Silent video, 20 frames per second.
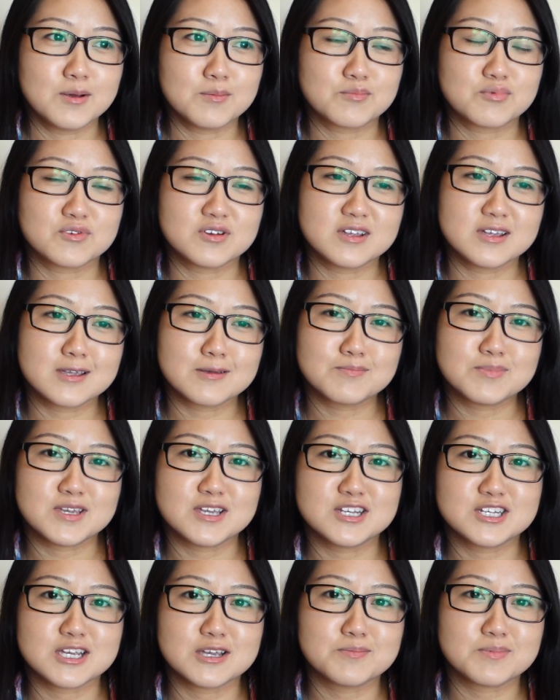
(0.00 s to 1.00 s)
bring
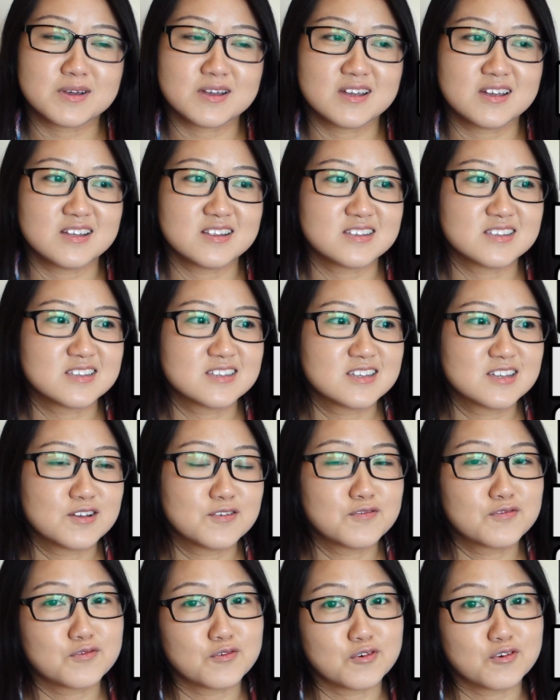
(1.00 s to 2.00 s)
PJ pants
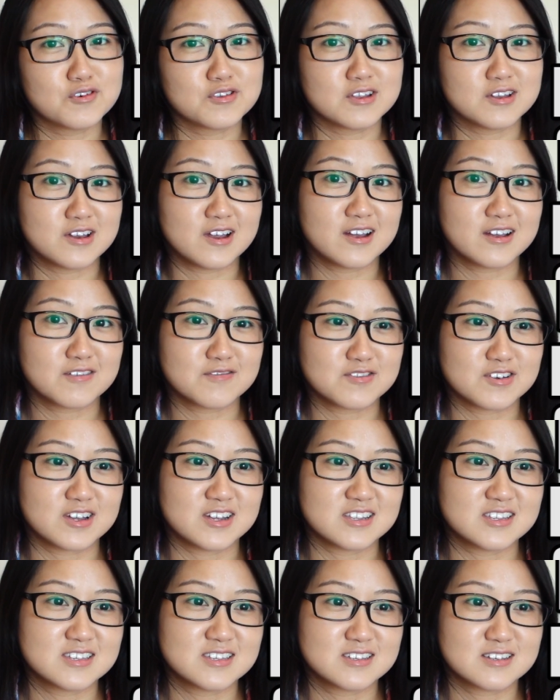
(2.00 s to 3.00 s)
for the long
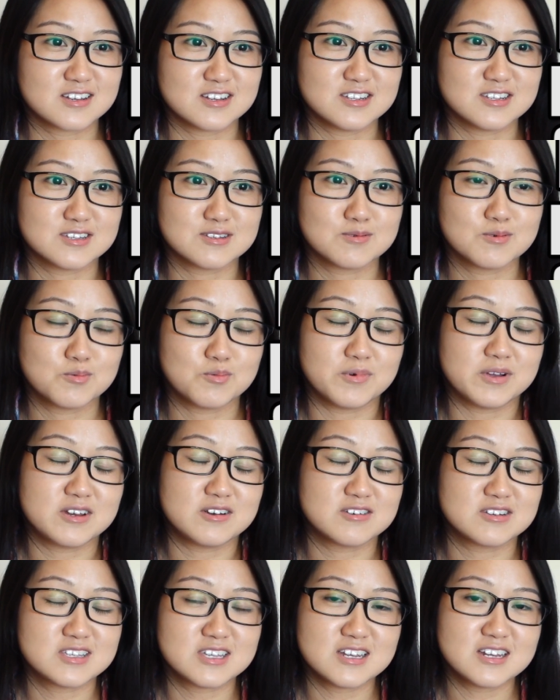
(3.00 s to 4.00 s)
flights, because when
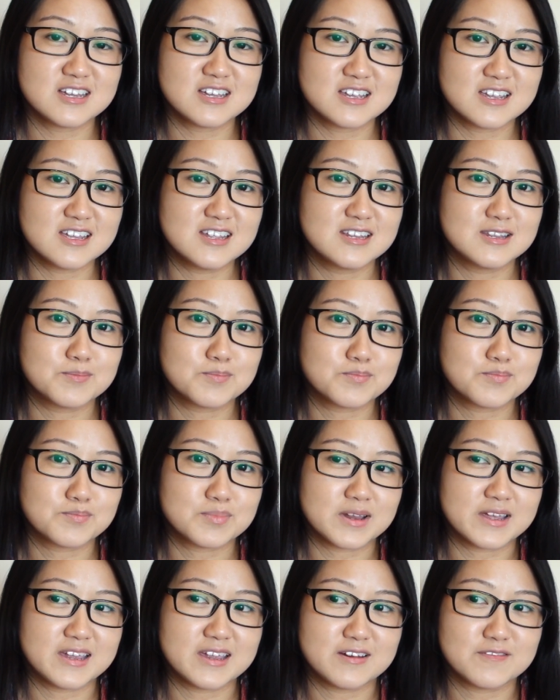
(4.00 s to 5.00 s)
you're sitting in the
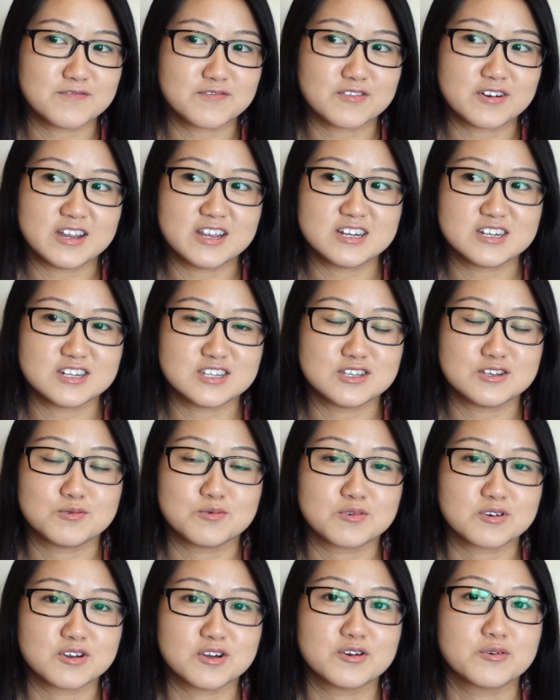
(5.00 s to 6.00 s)
plane for ages,
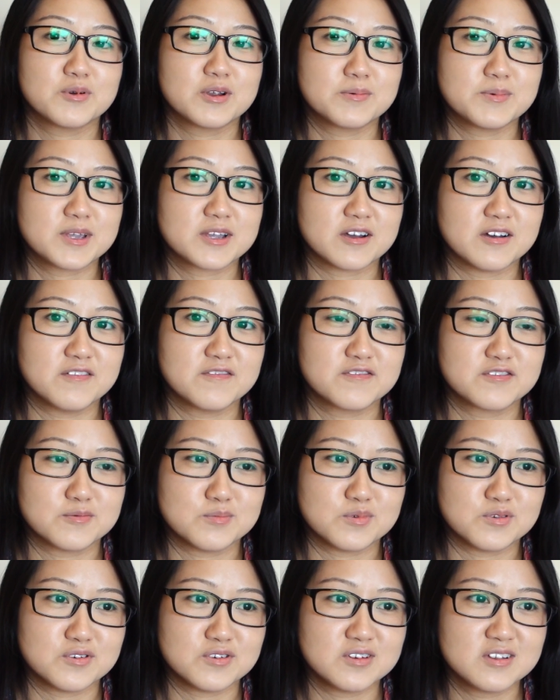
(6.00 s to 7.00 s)
you're gonna want to be
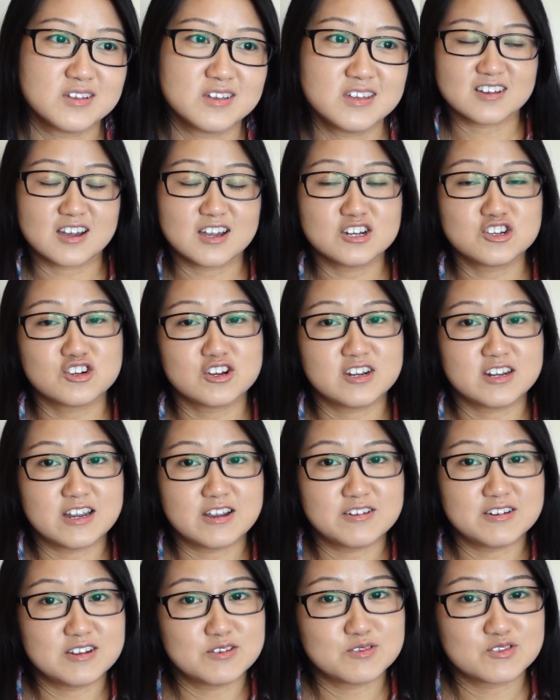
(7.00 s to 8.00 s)
comfortable. I tried it
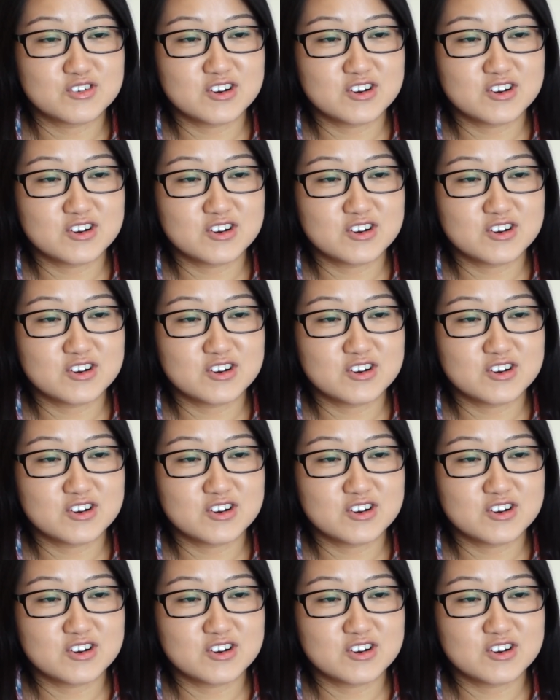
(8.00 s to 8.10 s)
out and he was